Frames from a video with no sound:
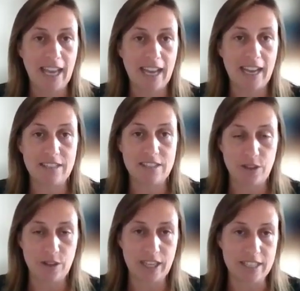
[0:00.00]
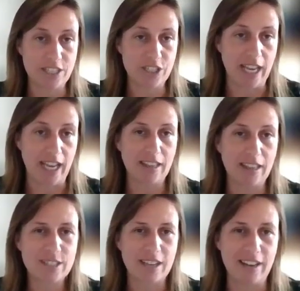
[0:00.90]
and do your conditioning,
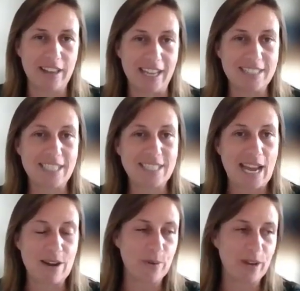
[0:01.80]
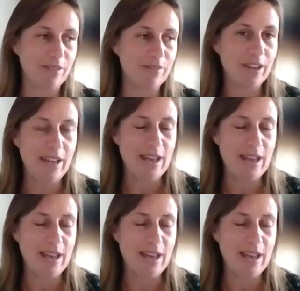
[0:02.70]
those kind of things. That's how we've